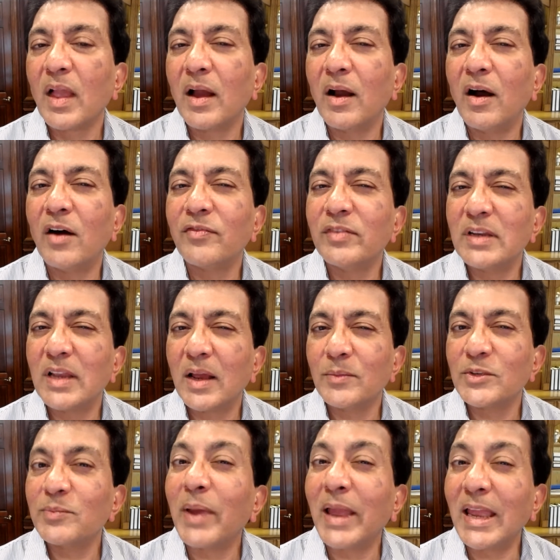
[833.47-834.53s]
Oftentimes,
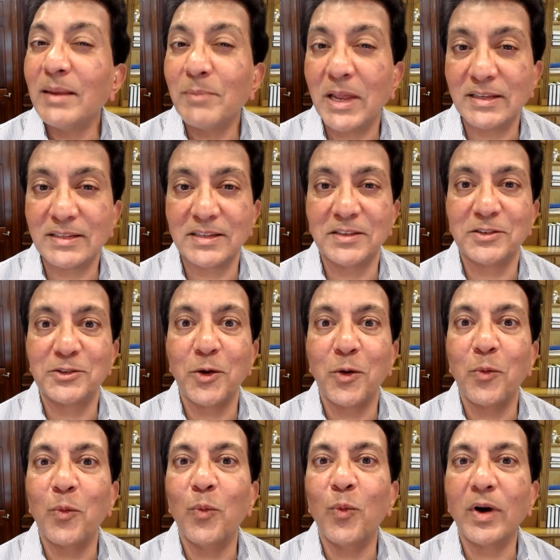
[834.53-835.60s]
pain medicines don't
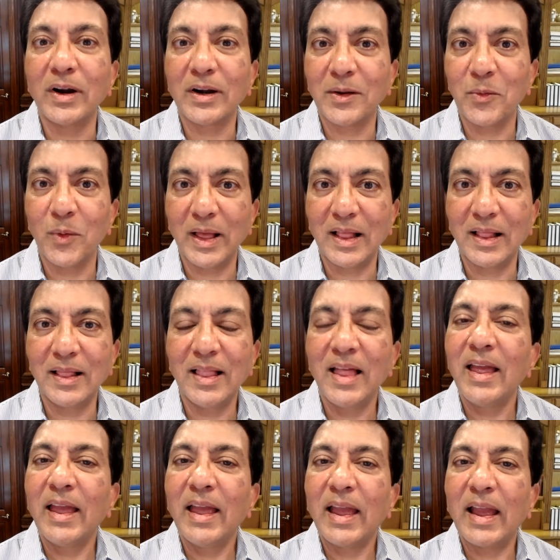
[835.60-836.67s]
work well,
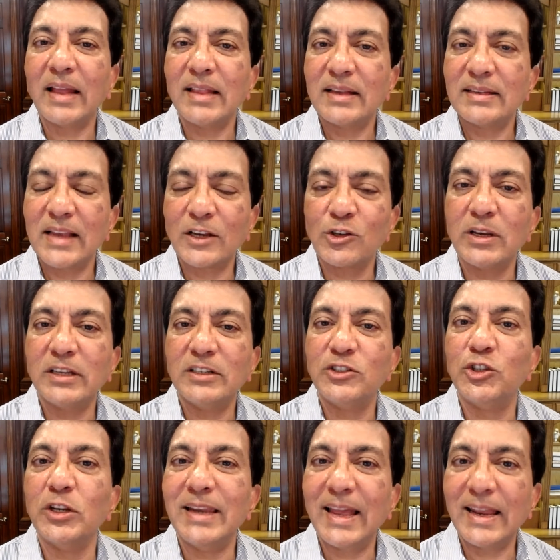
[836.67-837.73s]
and there's actually a
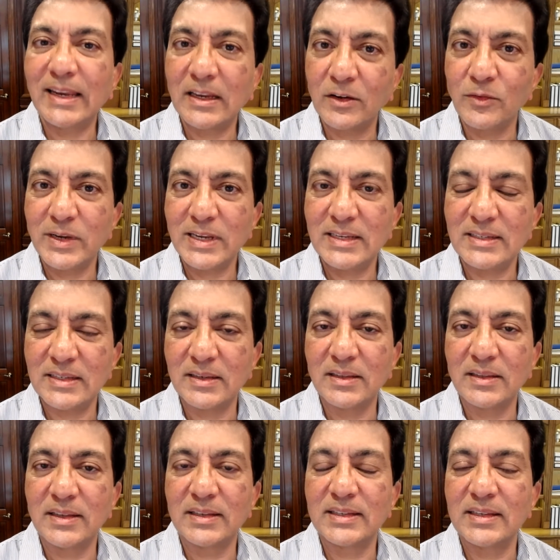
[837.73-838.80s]
genetic reason.
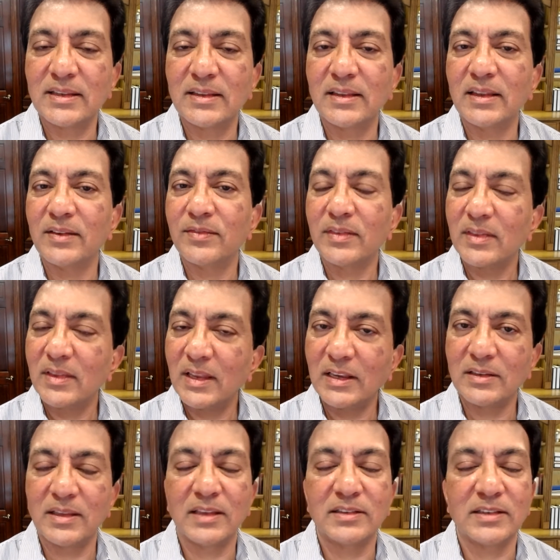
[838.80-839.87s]
There's
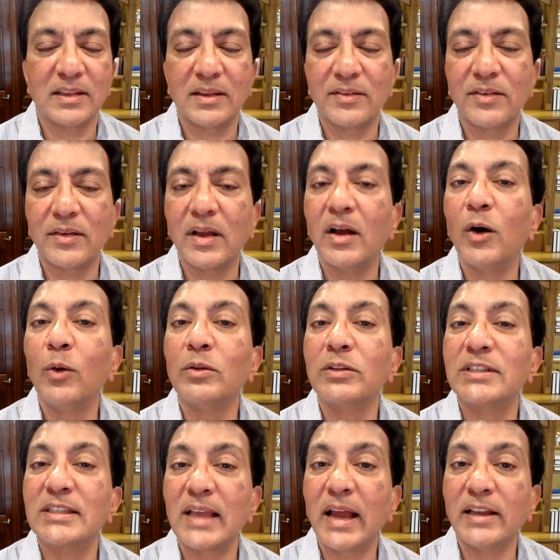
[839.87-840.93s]
a whole
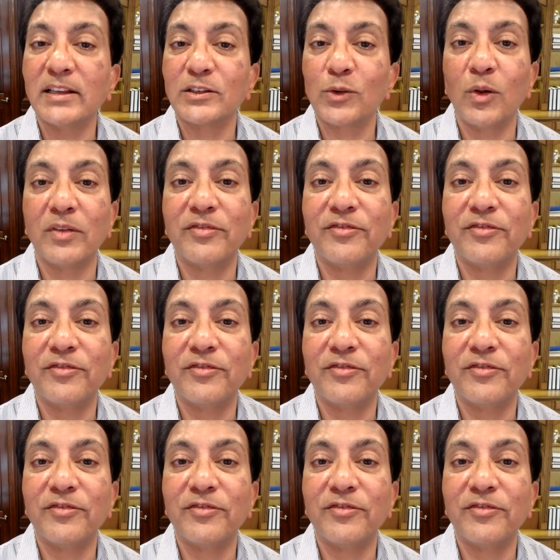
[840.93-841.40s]
science called